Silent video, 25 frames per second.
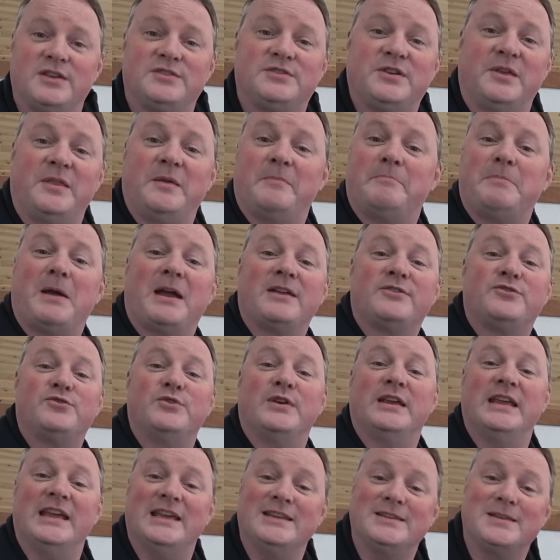so the
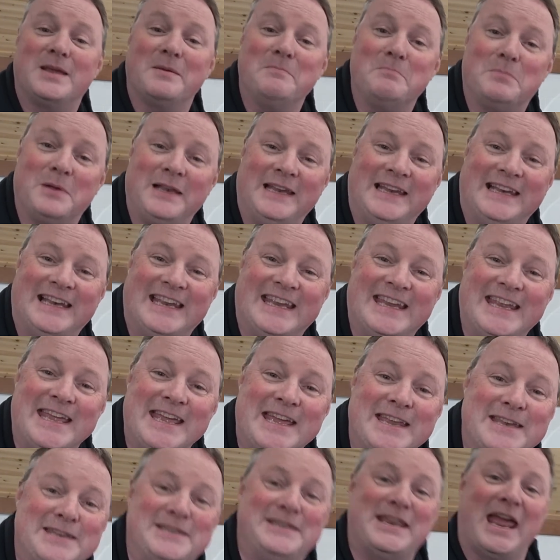battery is completely
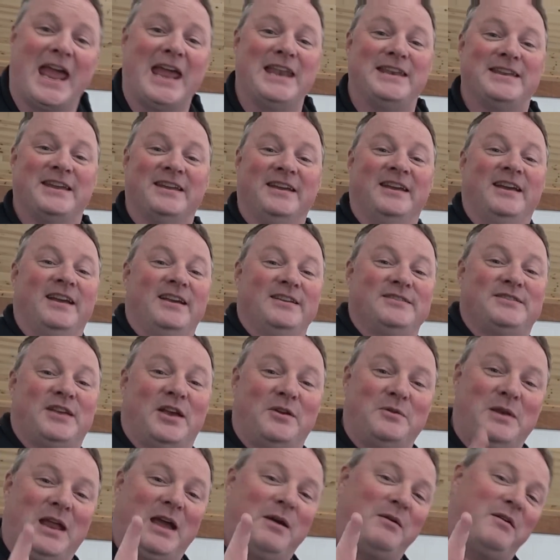dead.
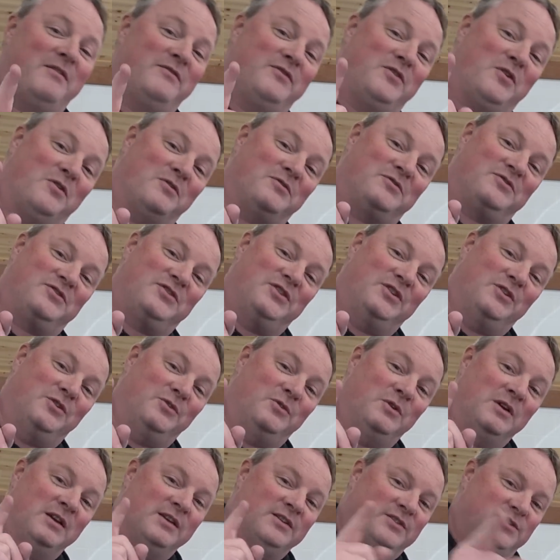So now I've got
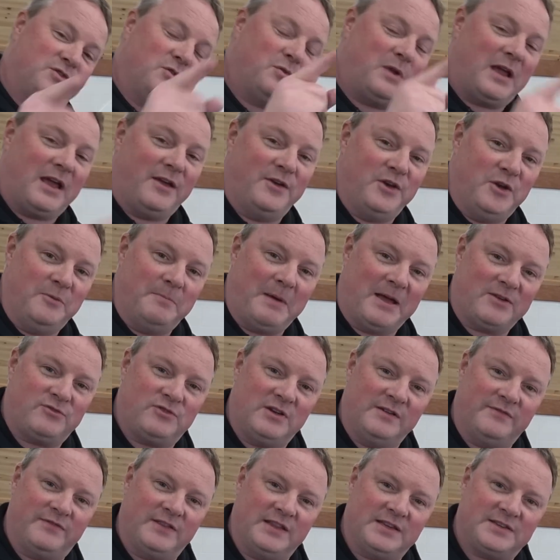to sort out a new
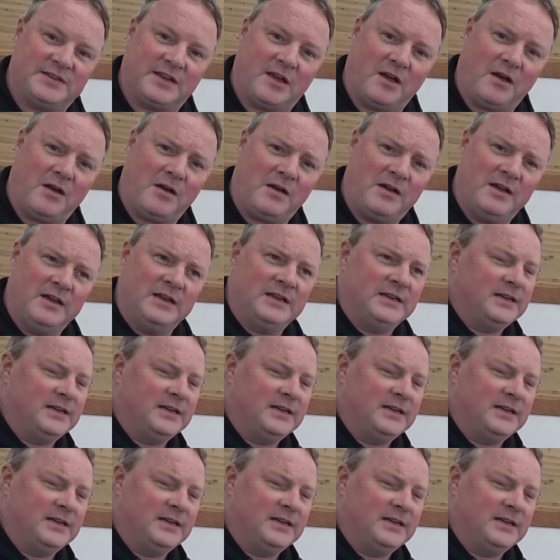battery for this car.